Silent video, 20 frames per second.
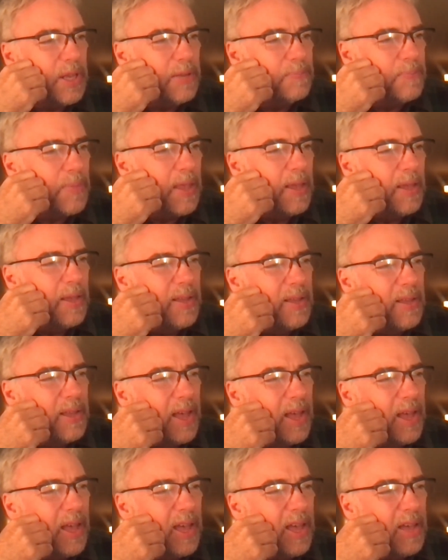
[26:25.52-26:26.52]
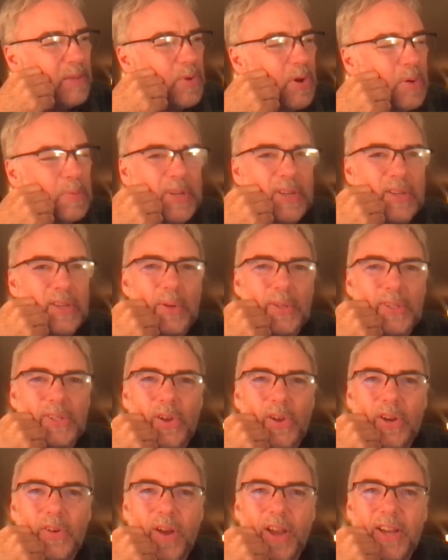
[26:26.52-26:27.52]
that. Uh, I'm hoping to do a
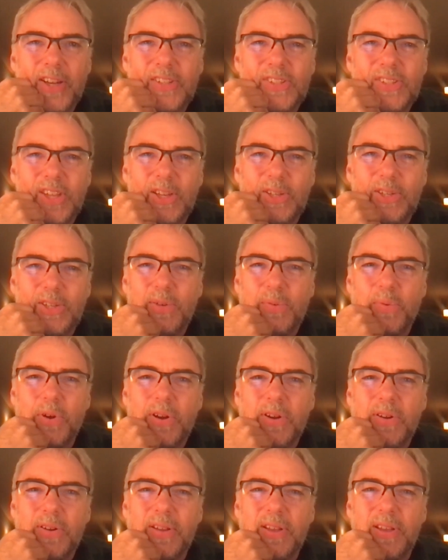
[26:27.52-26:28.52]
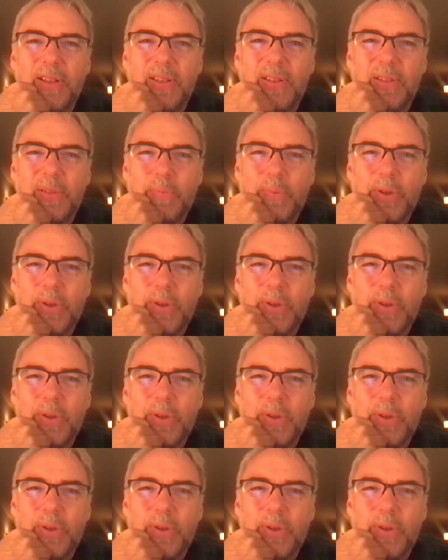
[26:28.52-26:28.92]
songwriting session where uh,